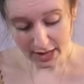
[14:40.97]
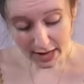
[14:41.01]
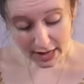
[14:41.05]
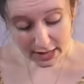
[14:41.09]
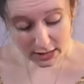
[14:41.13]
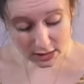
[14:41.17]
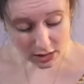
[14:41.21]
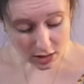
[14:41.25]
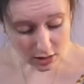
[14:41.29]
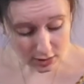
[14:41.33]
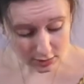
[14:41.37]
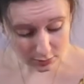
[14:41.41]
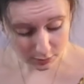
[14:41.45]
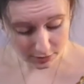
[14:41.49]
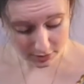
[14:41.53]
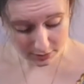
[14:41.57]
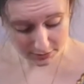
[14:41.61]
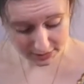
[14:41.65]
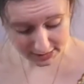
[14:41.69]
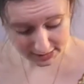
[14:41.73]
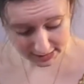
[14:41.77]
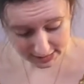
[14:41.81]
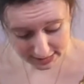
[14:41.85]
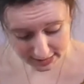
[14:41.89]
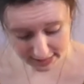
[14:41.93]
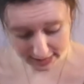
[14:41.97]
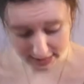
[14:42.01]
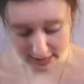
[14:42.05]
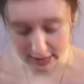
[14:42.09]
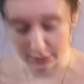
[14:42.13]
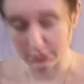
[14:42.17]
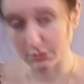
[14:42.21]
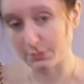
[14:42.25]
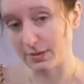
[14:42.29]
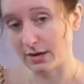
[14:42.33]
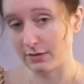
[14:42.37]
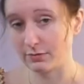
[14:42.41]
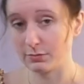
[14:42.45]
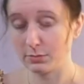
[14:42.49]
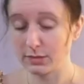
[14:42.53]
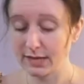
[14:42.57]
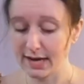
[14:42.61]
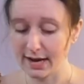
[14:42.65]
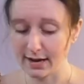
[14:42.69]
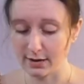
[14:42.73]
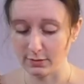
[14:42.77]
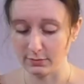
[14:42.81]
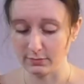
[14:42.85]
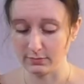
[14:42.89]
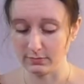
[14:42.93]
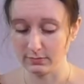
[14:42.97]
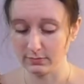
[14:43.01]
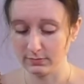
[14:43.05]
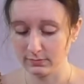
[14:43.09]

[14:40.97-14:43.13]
and to ask whether Mr. Denny comes back from town."